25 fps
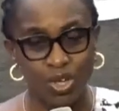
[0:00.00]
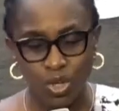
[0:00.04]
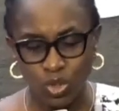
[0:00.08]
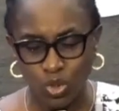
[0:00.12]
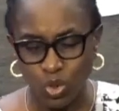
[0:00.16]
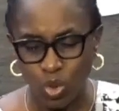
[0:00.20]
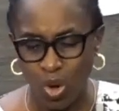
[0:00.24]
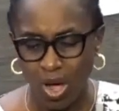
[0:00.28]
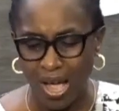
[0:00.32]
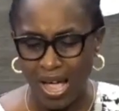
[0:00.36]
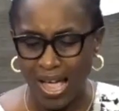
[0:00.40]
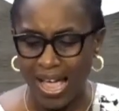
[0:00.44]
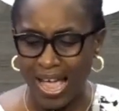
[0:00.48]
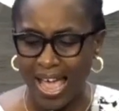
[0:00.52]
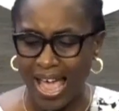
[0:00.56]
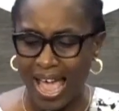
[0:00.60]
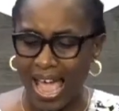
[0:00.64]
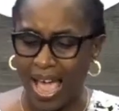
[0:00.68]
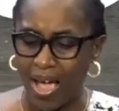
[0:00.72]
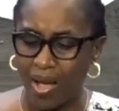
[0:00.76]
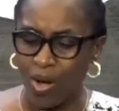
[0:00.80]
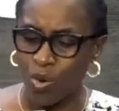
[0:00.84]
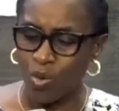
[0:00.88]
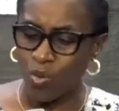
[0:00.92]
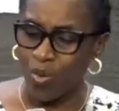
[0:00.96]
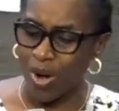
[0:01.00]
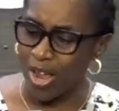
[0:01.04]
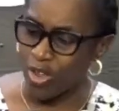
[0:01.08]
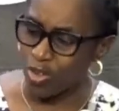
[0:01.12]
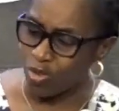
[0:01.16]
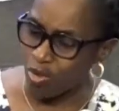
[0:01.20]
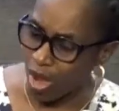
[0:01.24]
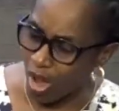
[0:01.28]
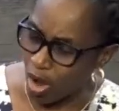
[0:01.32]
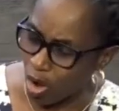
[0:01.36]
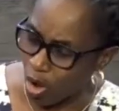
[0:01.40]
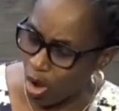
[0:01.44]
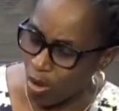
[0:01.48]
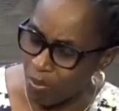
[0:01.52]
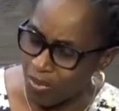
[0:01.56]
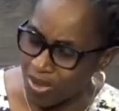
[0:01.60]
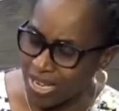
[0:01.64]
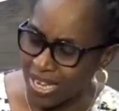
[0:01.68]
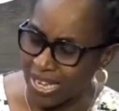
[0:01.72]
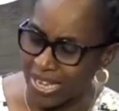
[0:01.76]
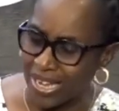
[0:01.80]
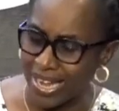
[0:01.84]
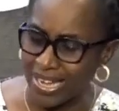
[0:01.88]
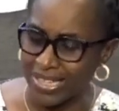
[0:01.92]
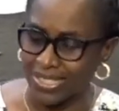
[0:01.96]
So when you are
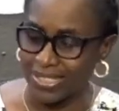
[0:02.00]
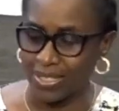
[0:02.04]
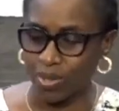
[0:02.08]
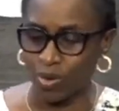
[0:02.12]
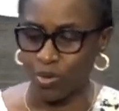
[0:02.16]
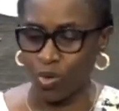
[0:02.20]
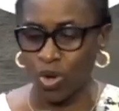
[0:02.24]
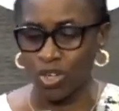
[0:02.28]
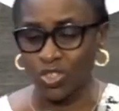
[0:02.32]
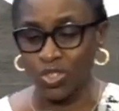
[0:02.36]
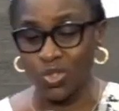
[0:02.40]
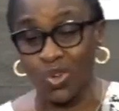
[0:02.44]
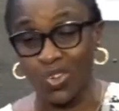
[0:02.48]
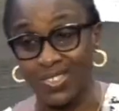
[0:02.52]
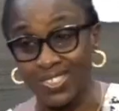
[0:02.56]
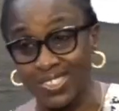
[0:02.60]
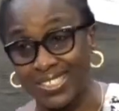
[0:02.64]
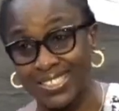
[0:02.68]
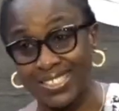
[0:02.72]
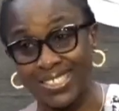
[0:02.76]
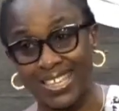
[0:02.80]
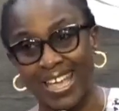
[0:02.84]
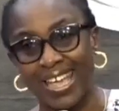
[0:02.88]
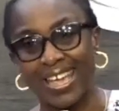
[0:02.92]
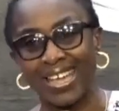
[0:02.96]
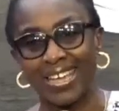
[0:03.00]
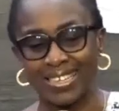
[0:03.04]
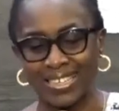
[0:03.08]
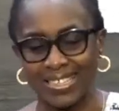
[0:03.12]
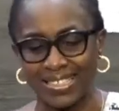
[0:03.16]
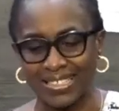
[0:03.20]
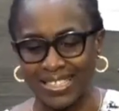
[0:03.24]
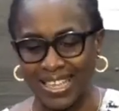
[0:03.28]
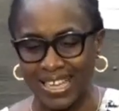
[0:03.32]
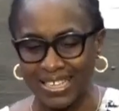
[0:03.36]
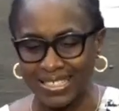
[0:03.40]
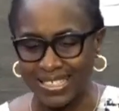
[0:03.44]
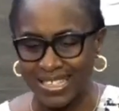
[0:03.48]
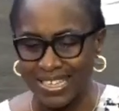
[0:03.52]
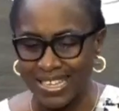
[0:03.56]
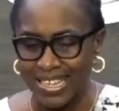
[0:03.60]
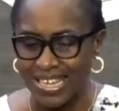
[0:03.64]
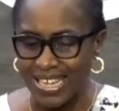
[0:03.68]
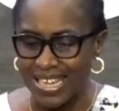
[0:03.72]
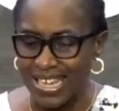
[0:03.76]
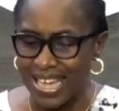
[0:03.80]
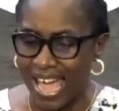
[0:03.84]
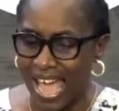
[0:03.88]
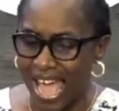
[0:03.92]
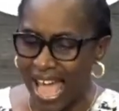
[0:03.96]
communicating, what you're saying is
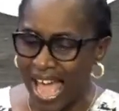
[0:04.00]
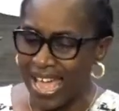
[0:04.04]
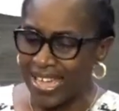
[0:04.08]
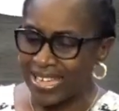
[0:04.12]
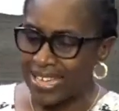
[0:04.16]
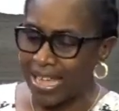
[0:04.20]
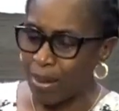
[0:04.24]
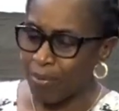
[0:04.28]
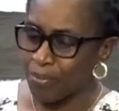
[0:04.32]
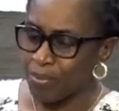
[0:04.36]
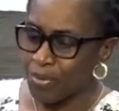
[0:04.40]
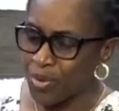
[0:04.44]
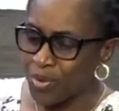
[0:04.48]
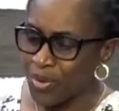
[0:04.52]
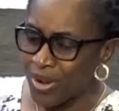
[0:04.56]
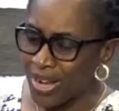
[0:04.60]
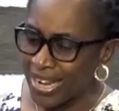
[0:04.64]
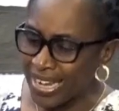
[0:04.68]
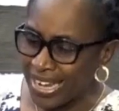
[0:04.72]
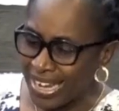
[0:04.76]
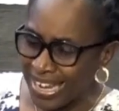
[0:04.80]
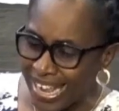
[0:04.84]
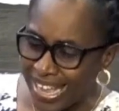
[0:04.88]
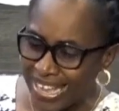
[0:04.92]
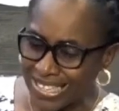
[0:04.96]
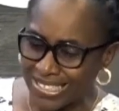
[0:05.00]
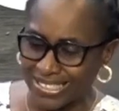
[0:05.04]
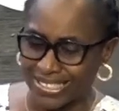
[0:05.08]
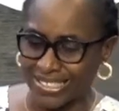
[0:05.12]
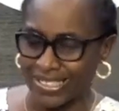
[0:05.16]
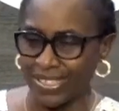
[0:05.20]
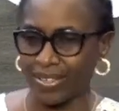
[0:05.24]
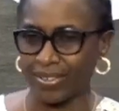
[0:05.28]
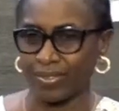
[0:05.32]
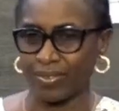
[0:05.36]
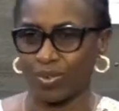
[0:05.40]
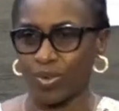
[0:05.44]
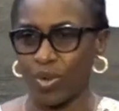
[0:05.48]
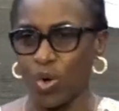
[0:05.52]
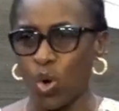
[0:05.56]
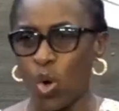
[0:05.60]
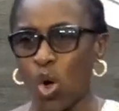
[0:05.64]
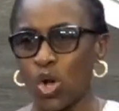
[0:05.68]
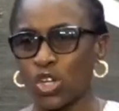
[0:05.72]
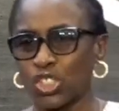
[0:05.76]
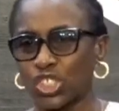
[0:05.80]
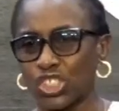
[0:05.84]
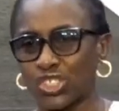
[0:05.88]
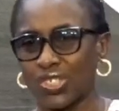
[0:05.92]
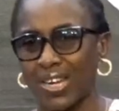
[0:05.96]
that I am releasing
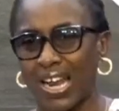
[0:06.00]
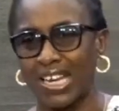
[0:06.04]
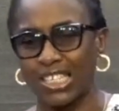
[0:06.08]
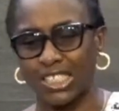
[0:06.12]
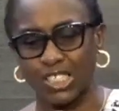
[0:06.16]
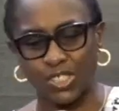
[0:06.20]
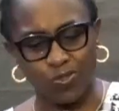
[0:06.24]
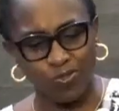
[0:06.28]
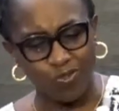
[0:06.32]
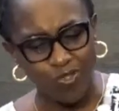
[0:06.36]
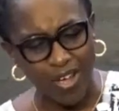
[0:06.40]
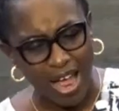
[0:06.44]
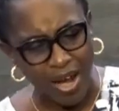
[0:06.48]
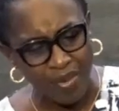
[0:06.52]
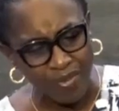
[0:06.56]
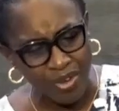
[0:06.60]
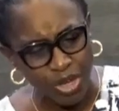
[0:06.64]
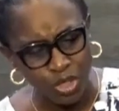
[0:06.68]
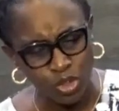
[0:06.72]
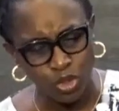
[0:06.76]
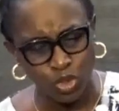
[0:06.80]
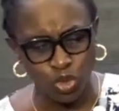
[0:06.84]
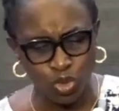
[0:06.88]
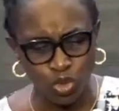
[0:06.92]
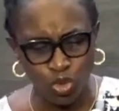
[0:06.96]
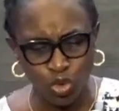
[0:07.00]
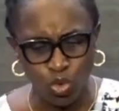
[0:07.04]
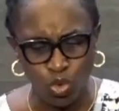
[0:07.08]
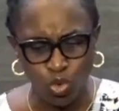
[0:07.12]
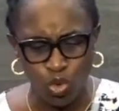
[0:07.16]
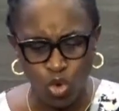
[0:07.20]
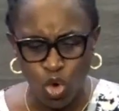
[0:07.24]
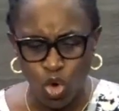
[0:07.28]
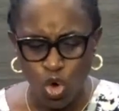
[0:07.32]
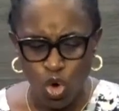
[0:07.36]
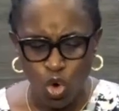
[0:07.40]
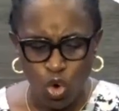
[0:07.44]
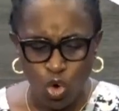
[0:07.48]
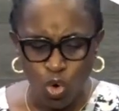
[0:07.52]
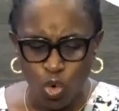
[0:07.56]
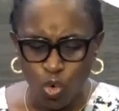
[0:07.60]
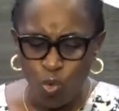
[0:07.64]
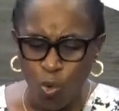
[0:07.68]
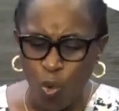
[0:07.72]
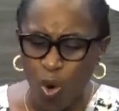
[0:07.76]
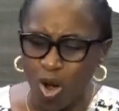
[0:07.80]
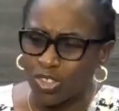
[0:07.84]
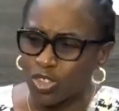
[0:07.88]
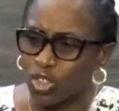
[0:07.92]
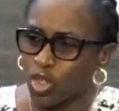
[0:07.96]
or transferring to you
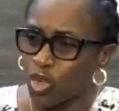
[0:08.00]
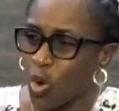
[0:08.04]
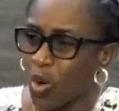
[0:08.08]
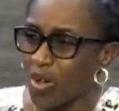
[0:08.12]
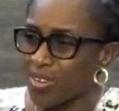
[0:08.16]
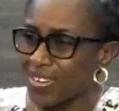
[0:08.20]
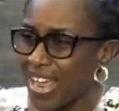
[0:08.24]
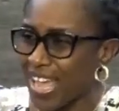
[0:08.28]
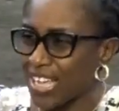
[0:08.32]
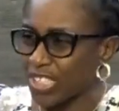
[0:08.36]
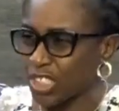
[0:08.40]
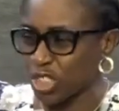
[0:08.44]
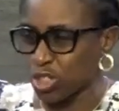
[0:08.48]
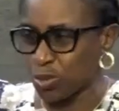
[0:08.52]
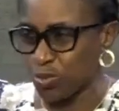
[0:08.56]
what God has